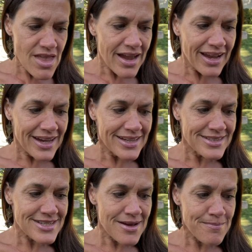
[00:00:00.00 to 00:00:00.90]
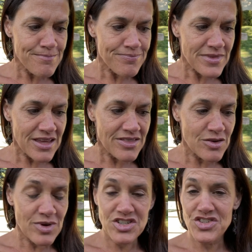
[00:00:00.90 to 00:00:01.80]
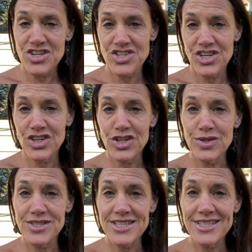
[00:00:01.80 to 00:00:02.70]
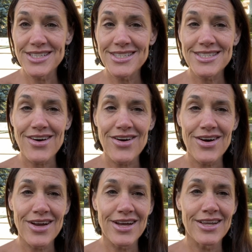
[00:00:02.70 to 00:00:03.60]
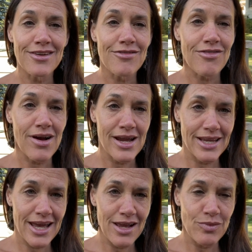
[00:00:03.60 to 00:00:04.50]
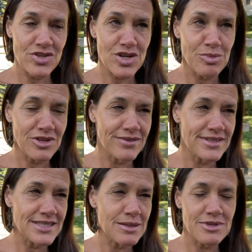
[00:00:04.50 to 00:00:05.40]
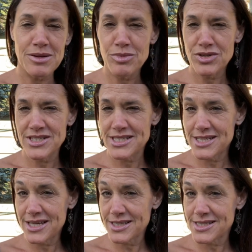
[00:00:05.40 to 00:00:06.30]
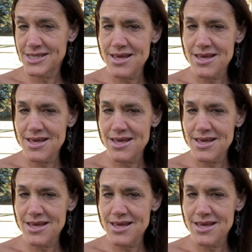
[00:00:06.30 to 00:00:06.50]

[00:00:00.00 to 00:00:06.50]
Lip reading: The registration closes on Friday, which I believe is September 6th.